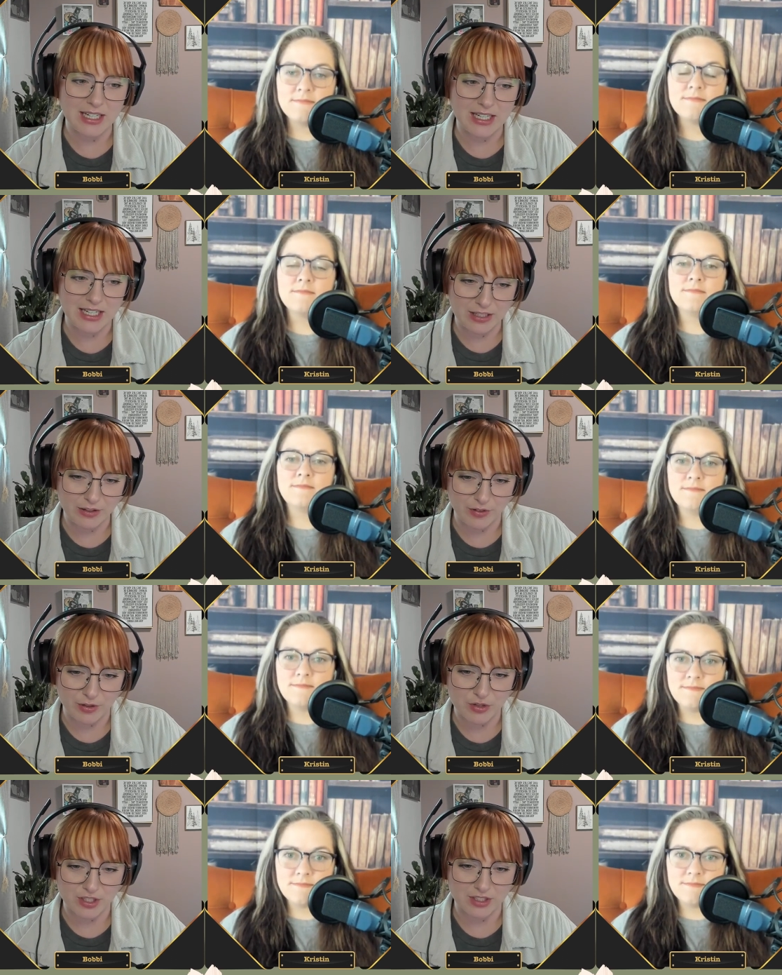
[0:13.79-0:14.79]
Speaker 1: in the
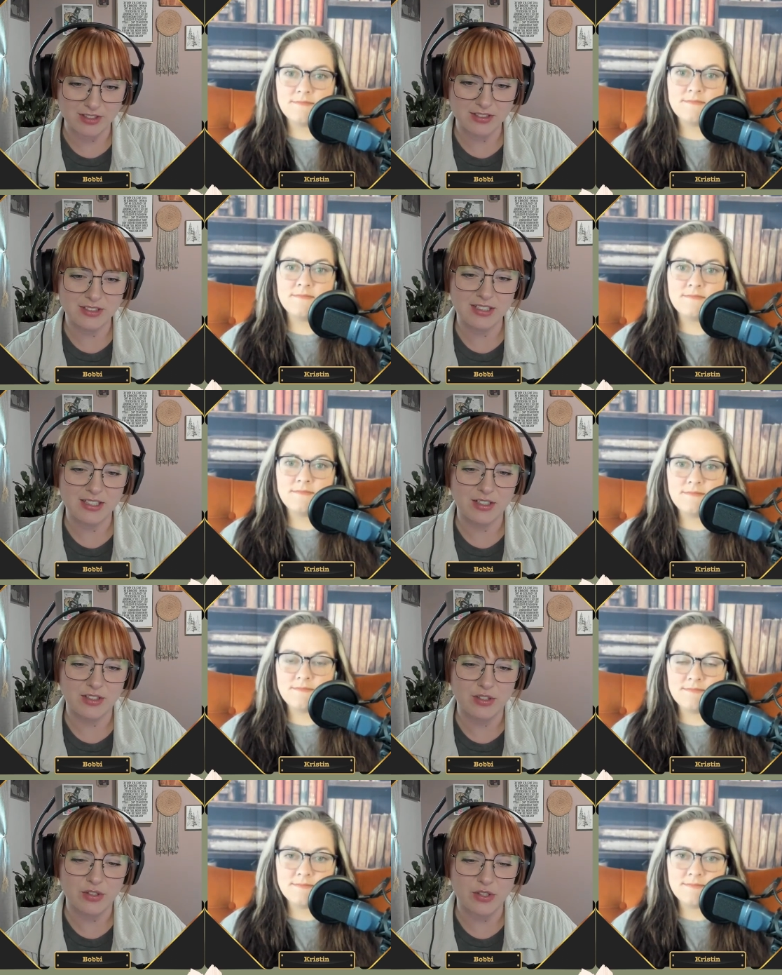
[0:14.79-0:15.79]
future.
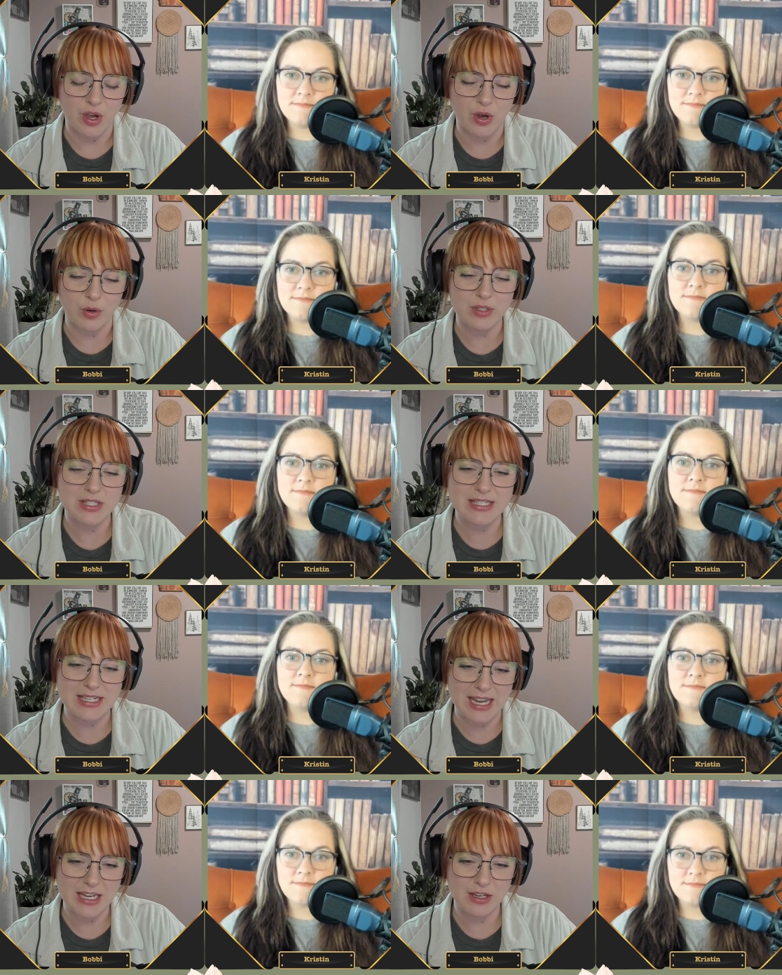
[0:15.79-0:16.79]
So
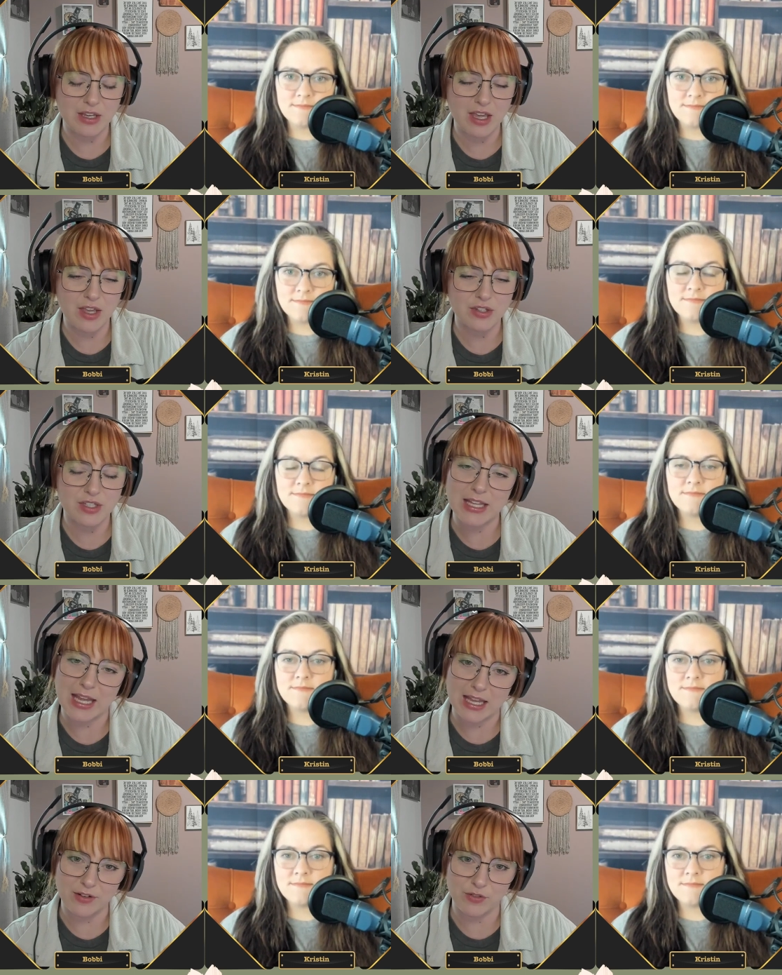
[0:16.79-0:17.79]
stay to the
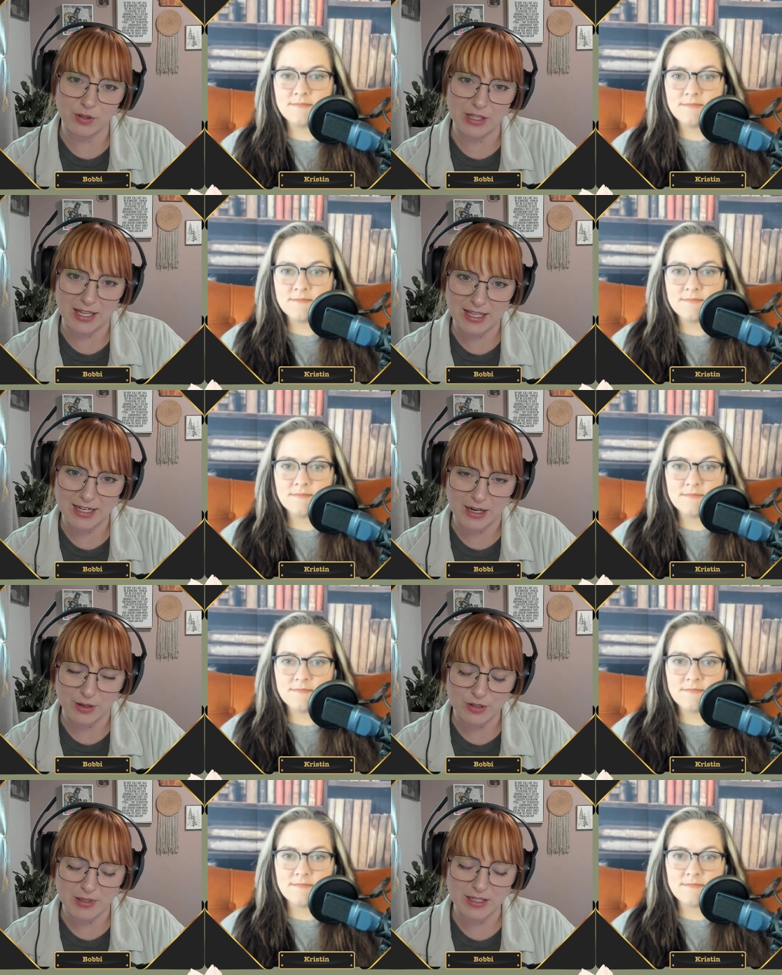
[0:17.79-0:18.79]
end if you would like that
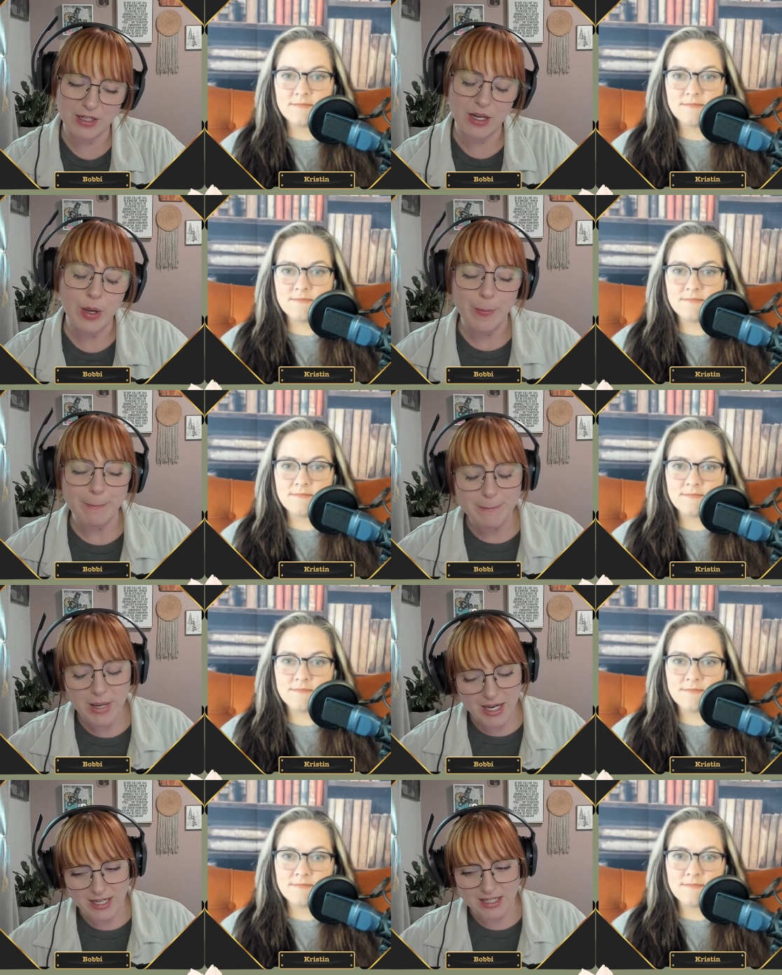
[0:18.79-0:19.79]
announcement,
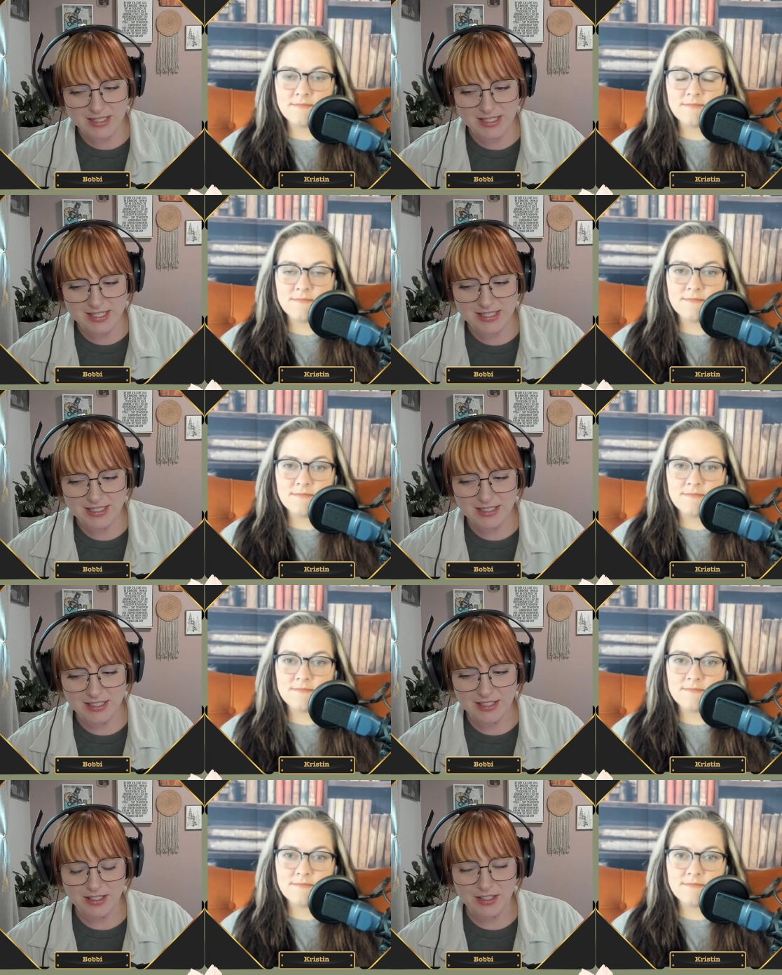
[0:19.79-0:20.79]
but
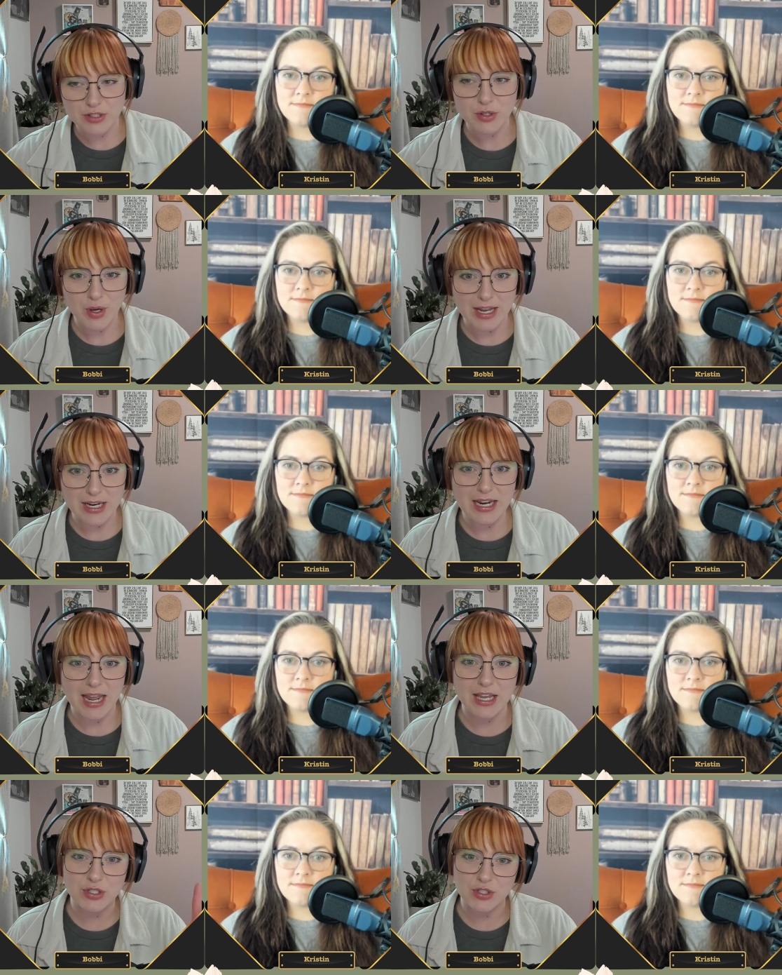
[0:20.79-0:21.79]
let's go ahead
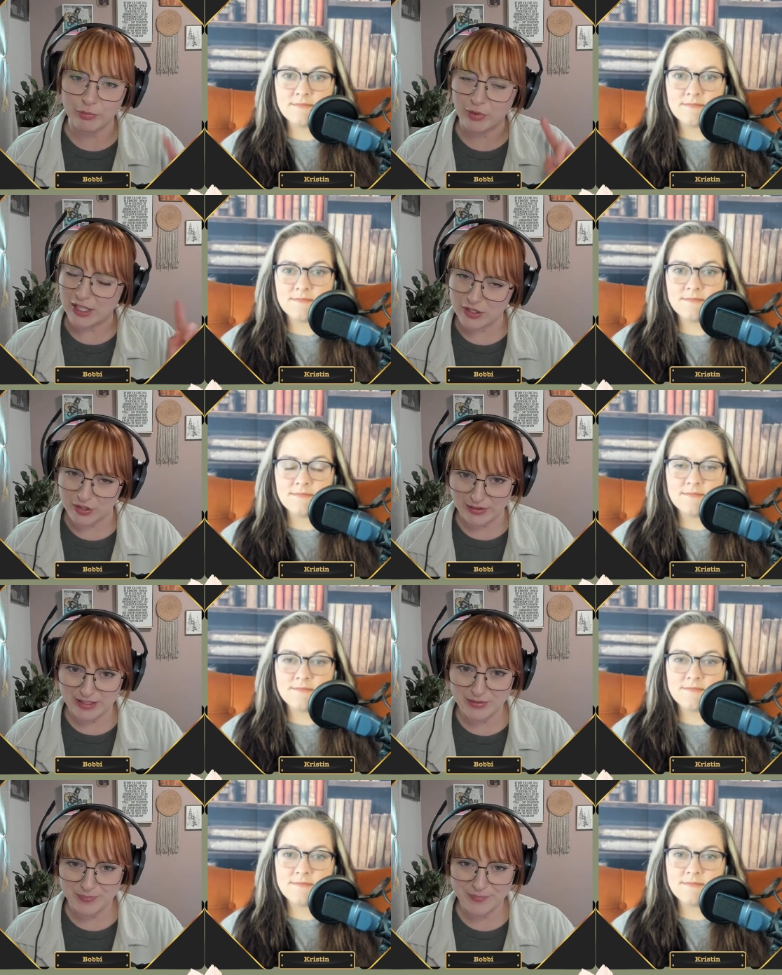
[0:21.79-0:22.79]
and jump right into
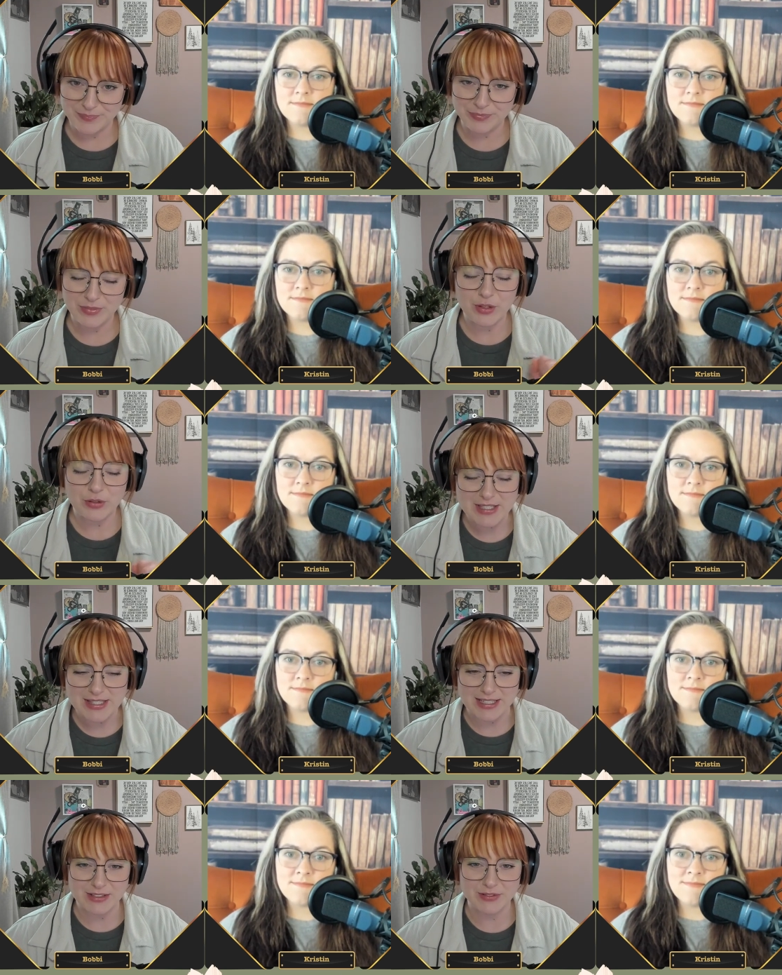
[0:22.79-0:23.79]
it.
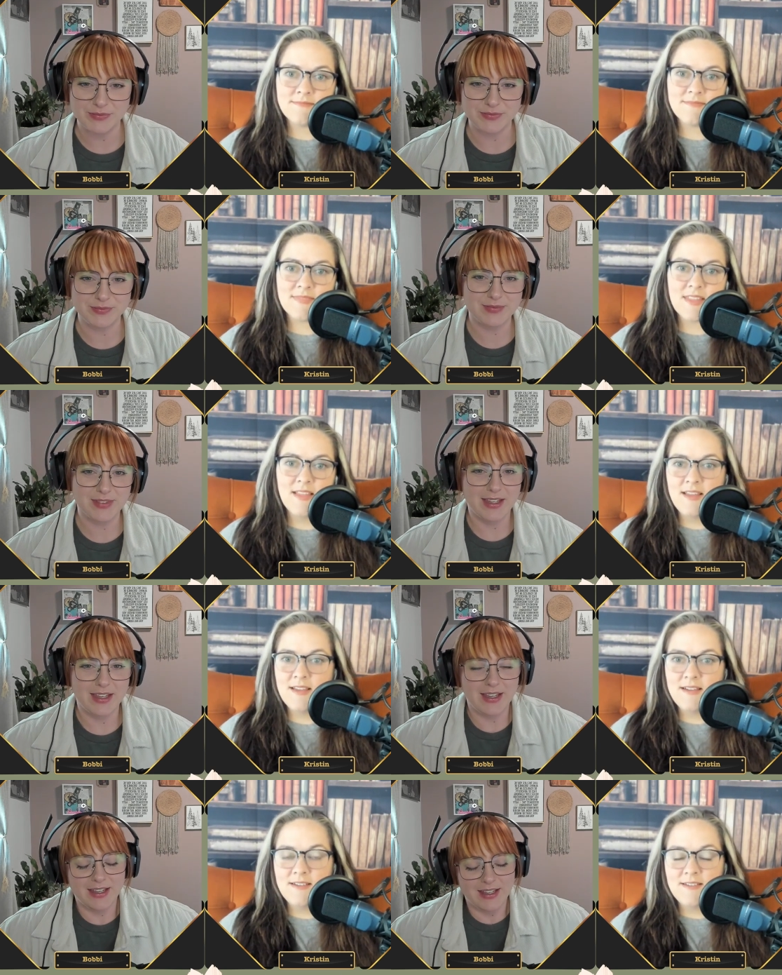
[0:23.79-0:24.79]
Kristen.
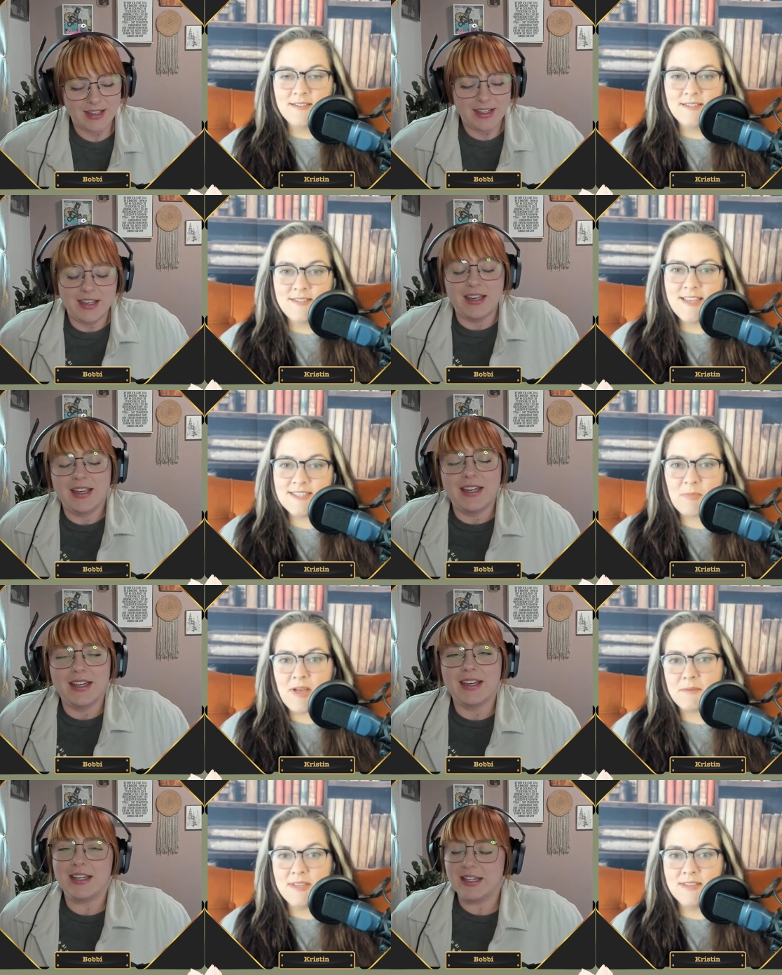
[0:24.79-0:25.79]
Speaker 2: Yes,
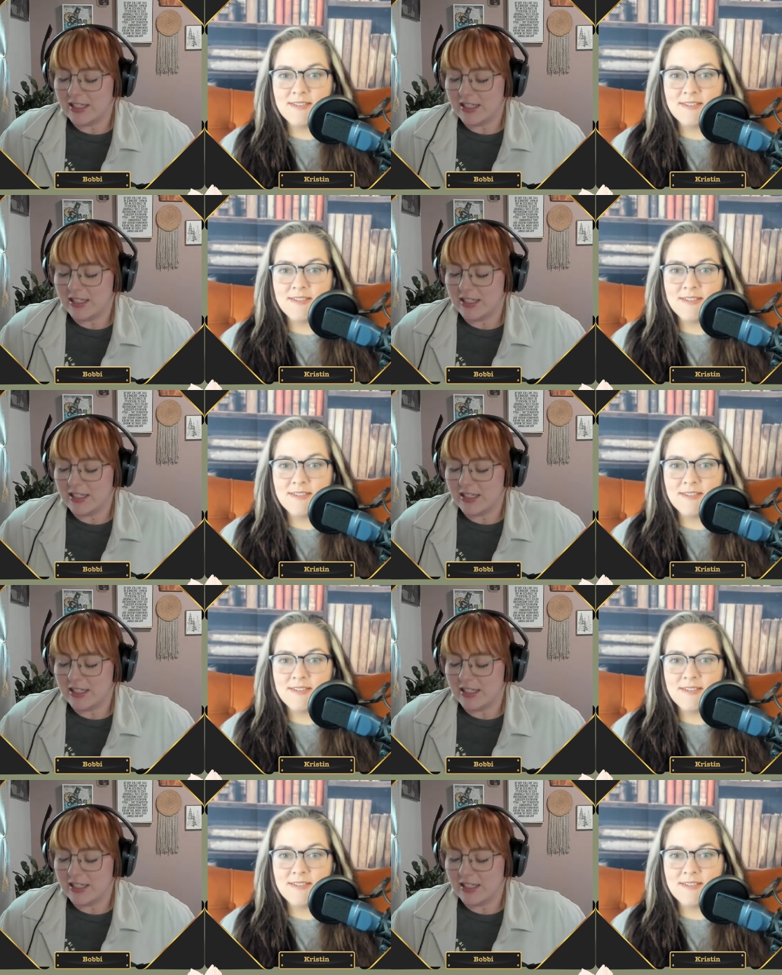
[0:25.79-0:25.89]
Bobby.